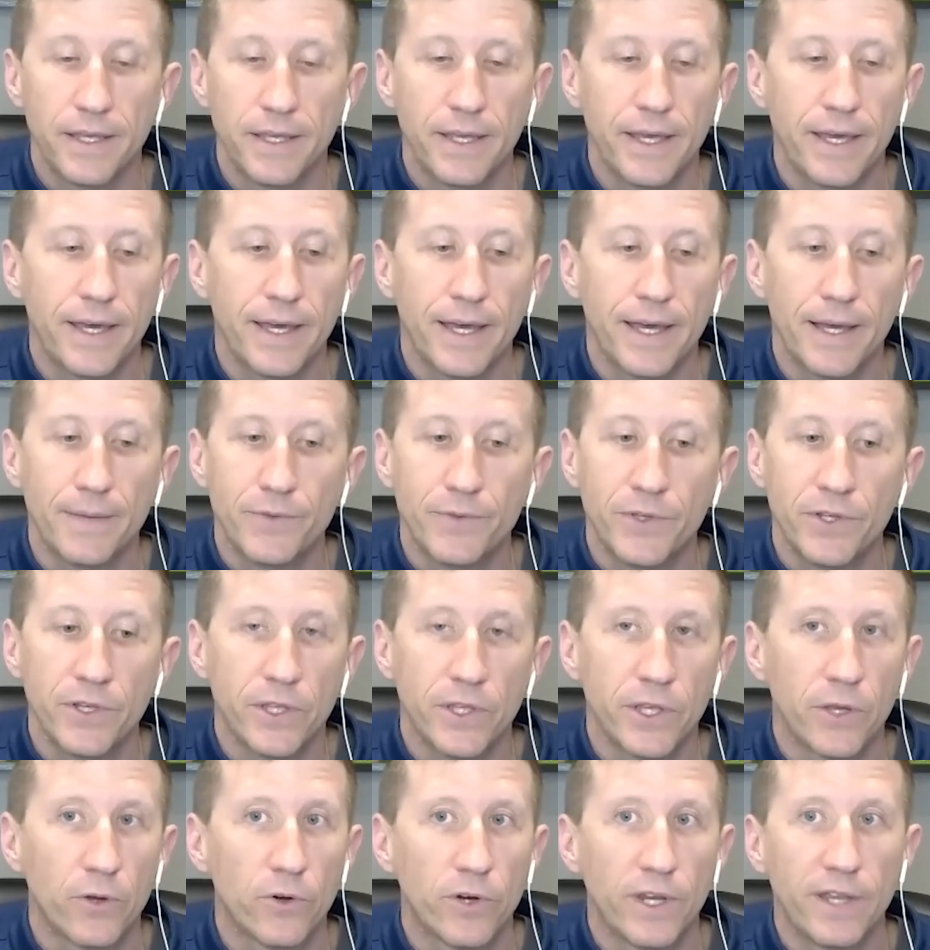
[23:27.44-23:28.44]
Yeah,
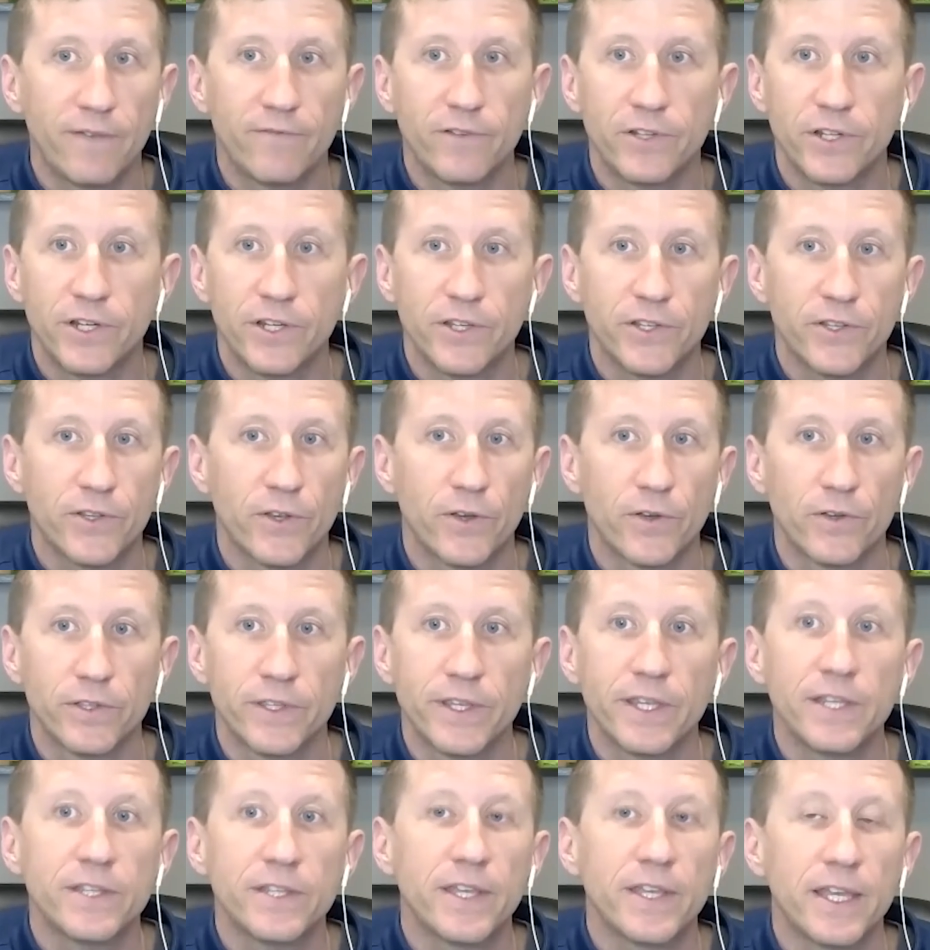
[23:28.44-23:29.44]
absolutely. Or even just so
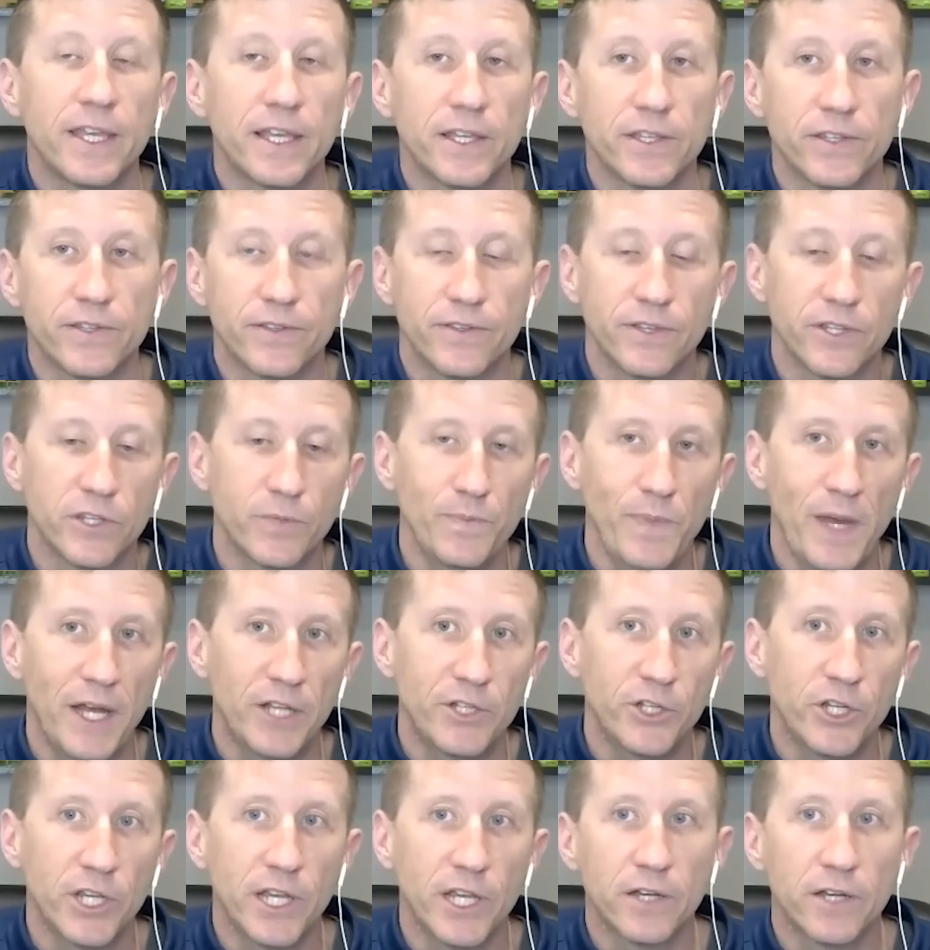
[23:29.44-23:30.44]
it's easy as
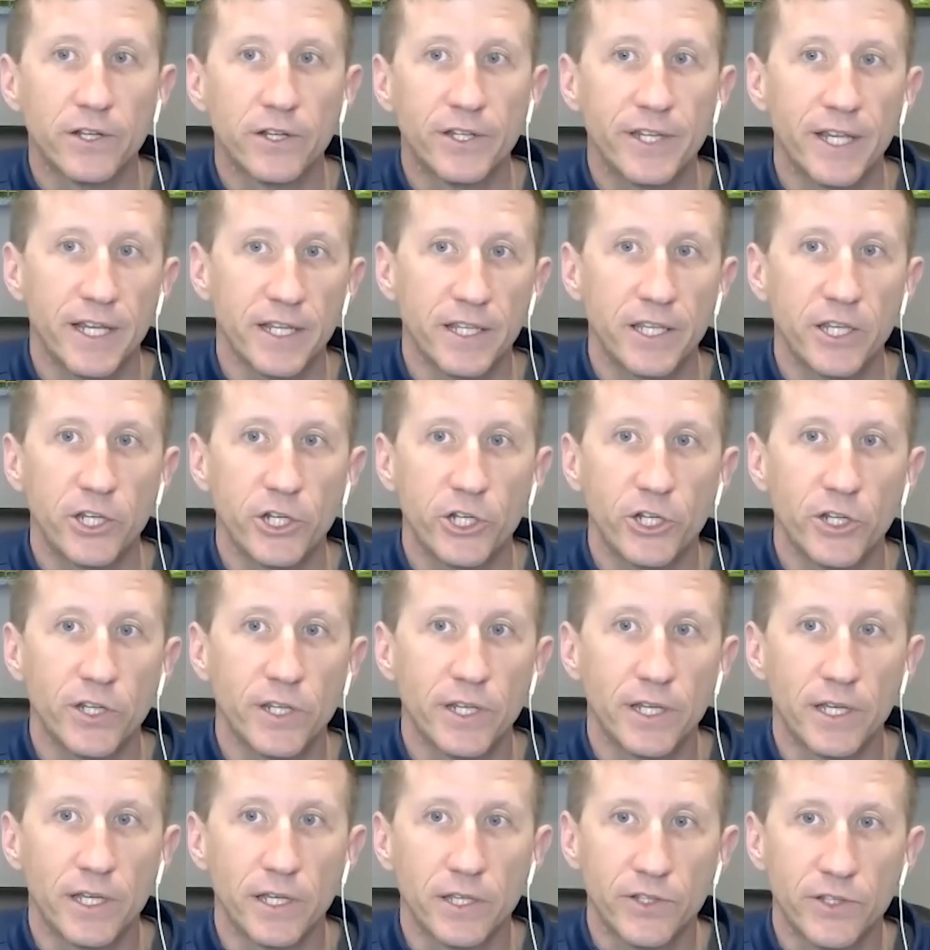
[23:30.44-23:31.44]
dispatching out a
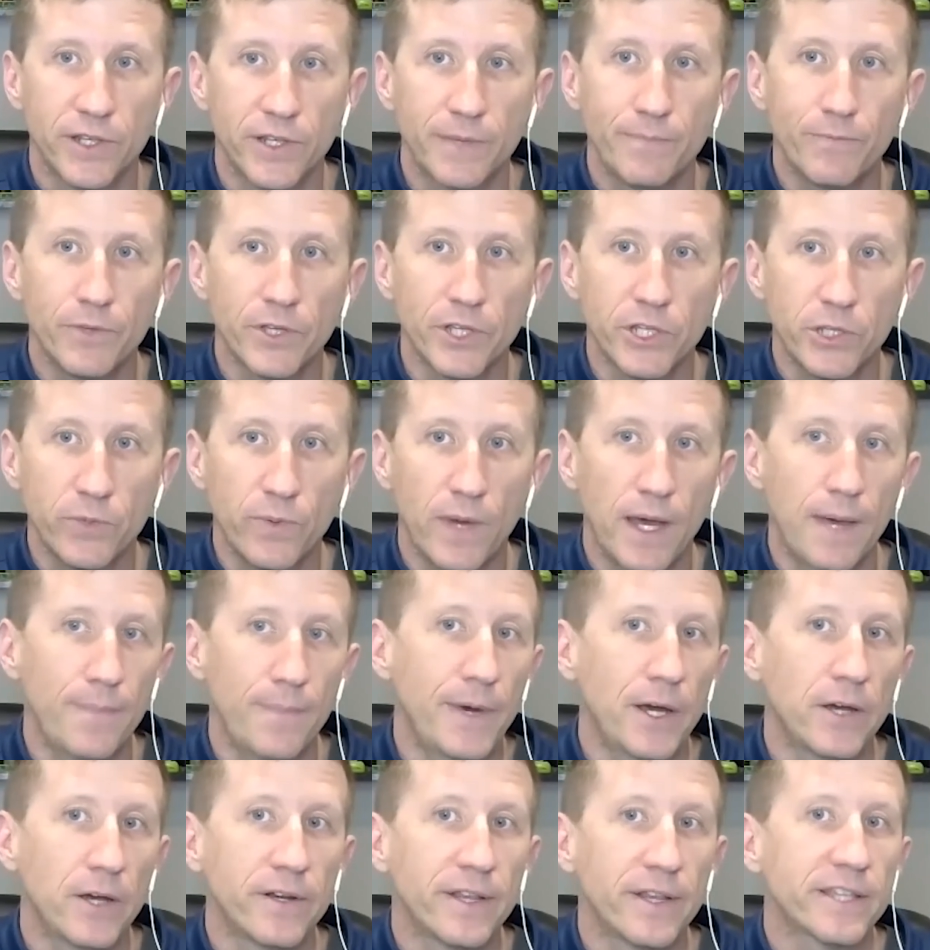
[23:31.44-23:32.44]
technician to simply
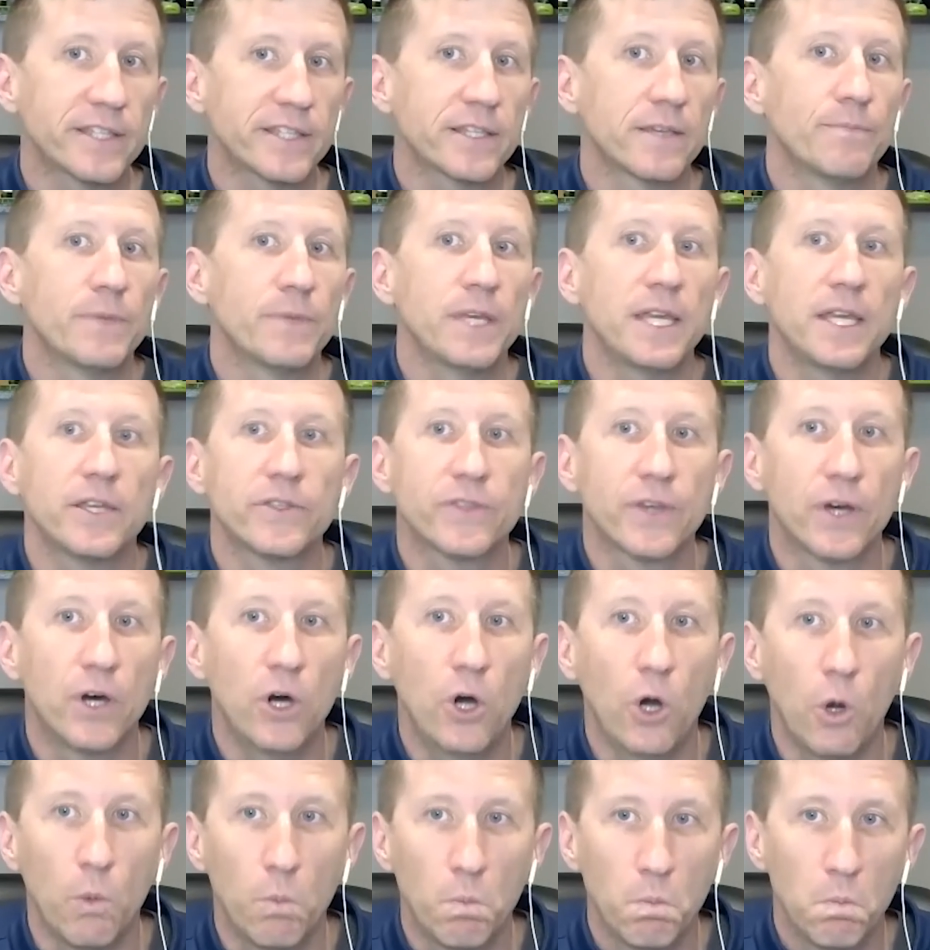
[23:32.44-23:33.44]
swap out an SFP at the
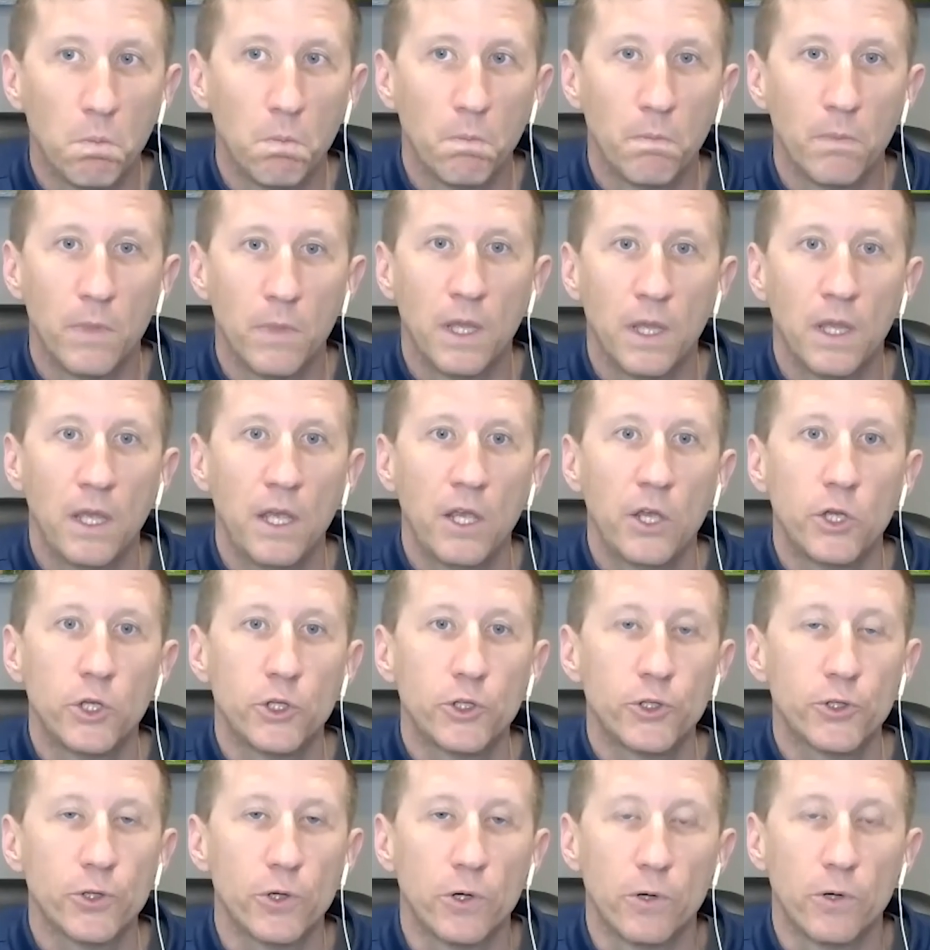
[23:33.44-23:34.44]
home.
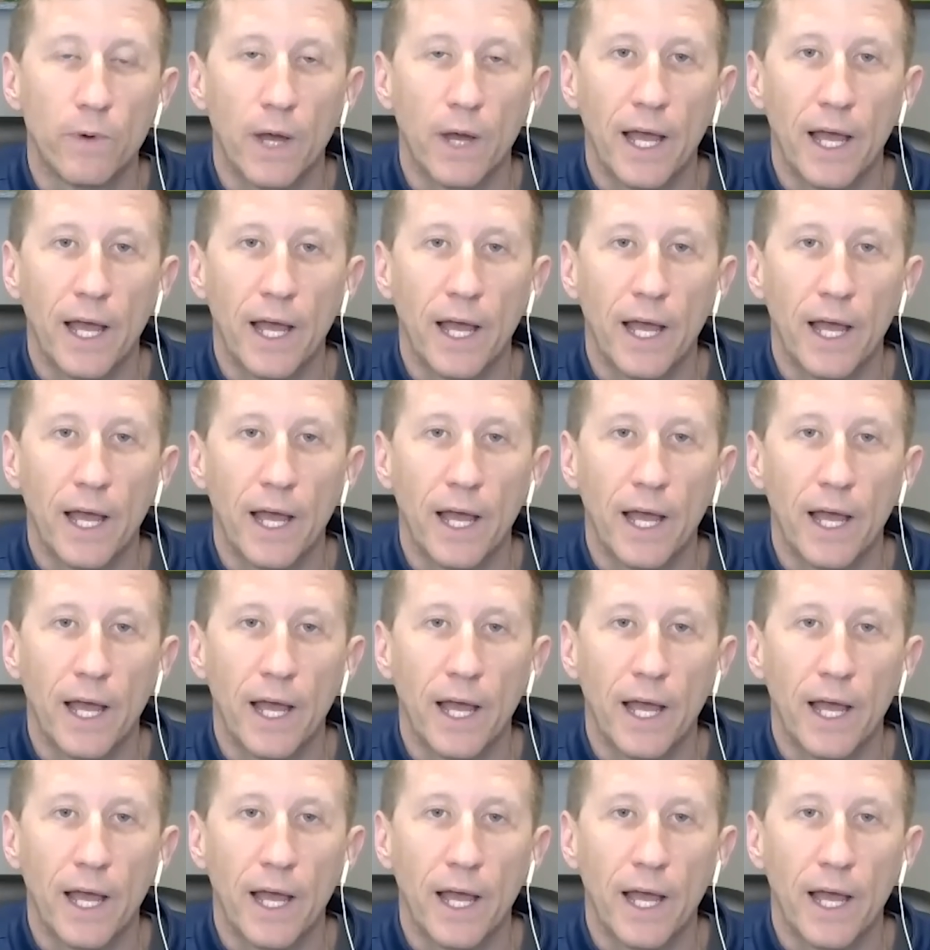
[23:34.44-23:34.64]
So